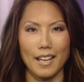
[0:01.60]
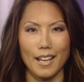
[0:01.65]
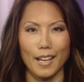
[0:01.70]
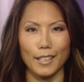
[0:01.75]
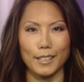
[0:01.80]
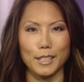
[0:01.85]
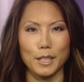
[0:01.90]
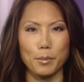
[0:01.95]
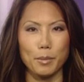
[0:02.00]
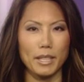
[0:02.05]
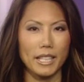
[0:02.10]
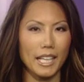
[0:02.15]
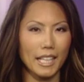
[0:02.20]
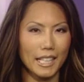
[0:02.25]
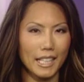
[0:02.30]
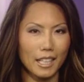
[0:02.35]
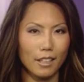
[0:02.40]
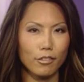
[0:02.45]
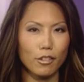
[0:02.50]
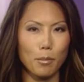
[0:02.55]
It's the
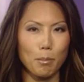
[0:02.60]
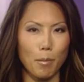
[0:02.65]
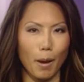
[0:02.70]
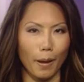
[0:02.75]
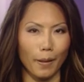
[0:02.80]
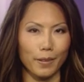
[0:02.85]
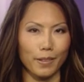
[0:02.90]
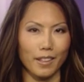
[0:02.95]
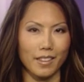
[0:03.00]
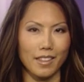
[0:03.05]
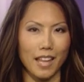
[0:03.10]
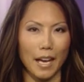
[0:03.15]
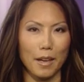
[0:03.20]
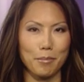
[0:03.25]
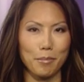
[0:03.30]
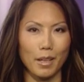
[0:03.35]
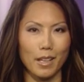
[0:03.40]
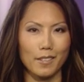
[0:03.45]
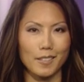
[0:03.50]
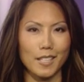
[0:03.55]
beginning of the month, and that
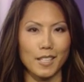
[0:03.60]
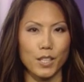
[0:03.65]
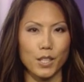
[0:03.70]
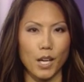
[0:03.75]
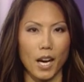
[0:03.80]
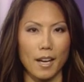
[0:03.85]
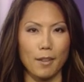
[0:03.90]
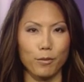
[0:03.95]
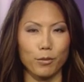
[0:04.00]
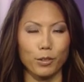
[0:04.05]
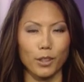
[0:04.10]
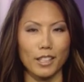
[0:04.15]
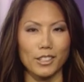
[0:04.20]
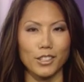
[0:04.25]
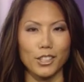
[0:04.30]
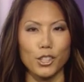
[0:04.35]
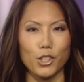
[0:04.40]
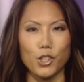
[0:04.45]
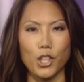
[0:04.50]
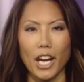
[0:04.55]
means it's time for us
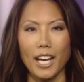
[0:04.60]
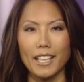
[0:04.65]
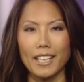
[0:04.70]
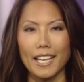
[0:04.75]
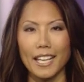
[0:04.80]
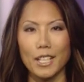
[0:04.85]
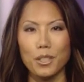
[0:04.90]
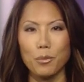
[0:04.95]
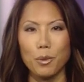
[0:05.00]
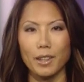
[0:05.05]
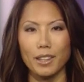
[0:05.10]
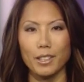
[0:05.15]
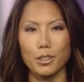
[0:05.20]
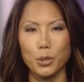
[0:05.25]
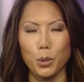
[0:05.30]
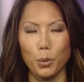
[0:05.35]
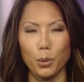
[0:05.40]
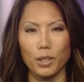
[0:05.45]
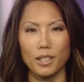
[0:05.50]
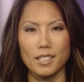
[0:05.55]
to check in with the
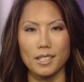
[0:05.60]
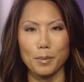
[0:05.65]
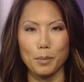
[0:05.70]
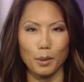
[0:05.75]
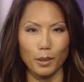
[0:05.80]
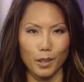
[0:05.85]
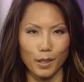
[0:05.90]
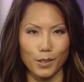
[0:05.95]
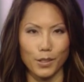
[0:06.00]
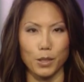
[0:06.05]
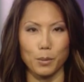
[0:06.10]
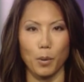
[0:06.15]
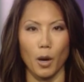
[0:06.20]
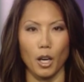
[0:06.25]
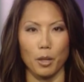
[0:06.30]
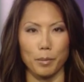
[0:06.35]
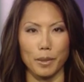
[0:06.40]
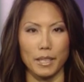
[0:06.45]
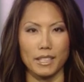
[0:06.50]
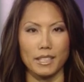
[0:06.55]
Torrance Police
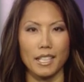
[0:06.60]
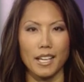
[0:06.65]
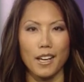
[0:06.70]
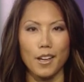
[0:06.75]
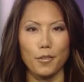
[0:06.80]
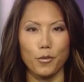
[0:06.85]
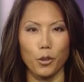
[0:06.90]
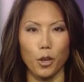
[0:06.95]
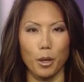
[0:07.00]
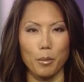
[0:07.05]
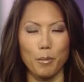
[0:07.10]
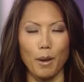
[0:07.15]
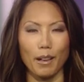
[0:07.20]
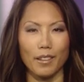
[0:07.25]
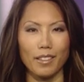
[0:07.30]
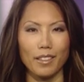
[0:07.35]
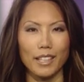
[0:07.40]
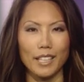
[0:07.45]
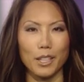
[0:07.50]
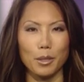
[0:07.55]
Department for our
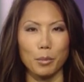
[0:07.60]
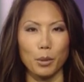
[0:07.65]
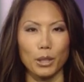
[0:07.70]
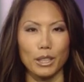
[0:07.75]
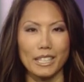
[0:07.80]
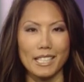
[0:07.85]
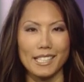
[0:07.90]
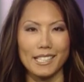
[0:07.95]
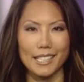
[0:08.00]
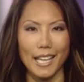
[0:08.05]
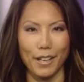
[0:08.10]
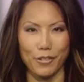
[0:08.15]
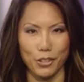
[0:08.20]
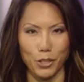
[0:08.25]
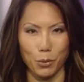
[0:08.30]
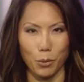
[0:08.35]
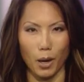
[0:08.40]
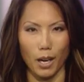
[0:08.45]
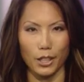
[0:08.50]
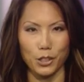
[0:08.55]
monthly Community Safety
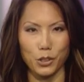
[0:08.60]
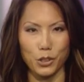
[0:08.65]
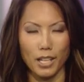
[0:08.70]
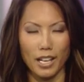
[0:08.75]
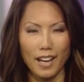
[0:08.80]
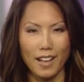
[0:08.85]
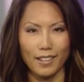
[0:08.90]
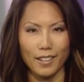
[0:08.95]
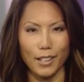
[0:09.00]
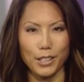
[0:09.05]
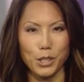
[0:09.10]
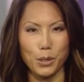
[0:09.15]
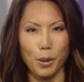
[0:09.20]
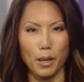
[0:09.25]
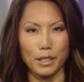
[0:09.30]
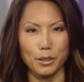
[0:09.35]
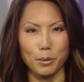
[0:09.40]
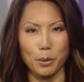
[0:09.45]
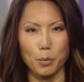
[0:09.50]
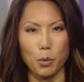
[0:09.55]
Watch. Let's go out
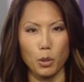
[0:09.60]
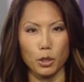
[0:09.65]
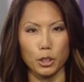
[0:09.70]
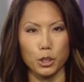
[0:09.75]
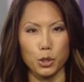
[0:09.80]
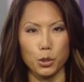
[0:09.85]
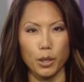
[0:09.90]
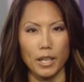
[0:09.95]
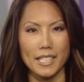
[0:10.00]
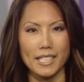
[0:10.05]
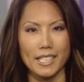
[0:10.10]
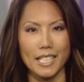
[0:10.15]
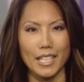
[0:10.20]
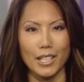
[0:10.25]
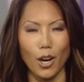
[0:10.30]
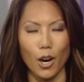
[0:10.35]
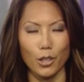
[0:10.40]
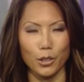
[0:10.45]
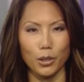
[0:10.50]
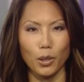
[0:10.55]
to reporter Tracy
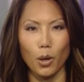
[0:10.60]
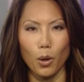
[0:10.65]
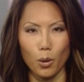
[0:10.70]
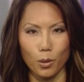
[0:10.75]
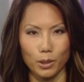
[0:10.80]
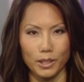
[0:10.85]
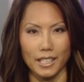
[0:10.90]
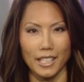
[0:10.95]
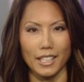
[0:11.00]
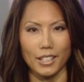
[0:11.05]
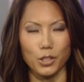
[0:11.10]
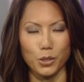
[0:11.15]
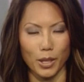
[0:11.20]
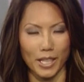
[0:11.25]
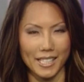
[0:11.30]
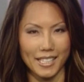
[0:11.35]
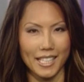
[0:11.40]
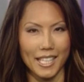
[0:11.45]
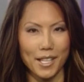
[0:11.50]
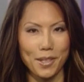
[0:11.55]
Carter Holsey.
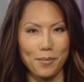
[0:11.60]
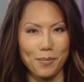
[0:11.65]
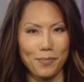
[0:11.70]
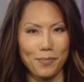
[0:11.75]
Tracy?